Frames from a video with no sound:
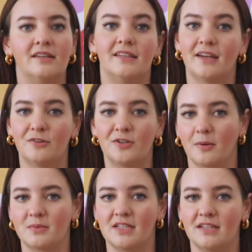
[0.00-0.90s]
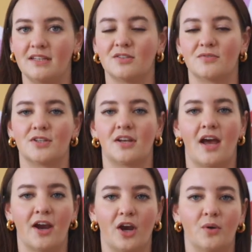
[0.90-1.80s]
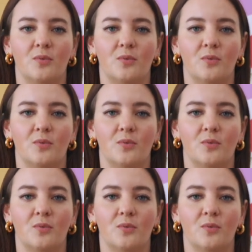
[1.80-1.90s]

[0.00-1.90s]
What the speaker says: Nettle tops tea is rich in iron,